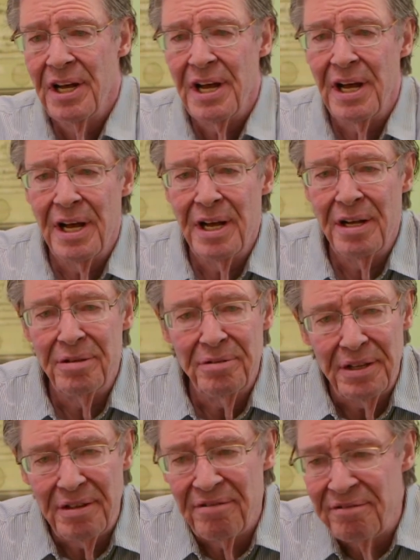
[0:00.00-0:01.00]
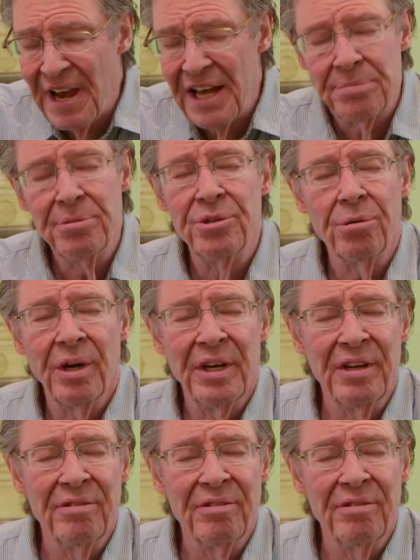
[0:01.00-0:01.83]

the vast majority